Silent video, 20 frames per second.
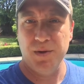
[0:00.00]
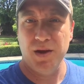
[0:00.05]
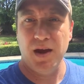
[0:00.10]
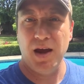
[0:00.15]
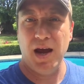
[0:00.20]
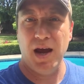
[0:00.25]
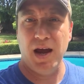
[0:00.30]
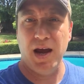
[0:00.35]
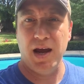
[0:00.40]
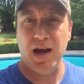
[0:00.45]

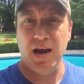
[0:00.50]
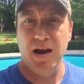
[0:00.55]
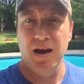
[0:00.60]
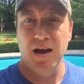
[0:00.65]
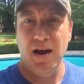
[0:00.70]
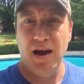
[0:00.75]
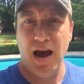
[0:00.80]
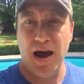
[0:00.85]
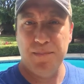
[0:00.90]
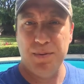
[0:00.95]
a
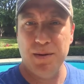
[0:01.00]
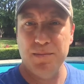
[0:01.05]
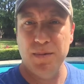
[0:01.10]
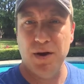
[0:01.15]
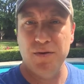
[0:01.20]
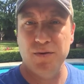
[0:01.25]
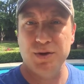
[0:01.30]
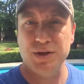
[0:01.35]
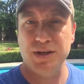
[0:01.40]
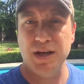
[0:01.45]
happy
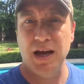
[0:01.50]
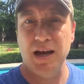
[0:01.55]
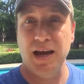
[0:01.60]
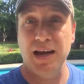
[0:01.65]
Mother's Day.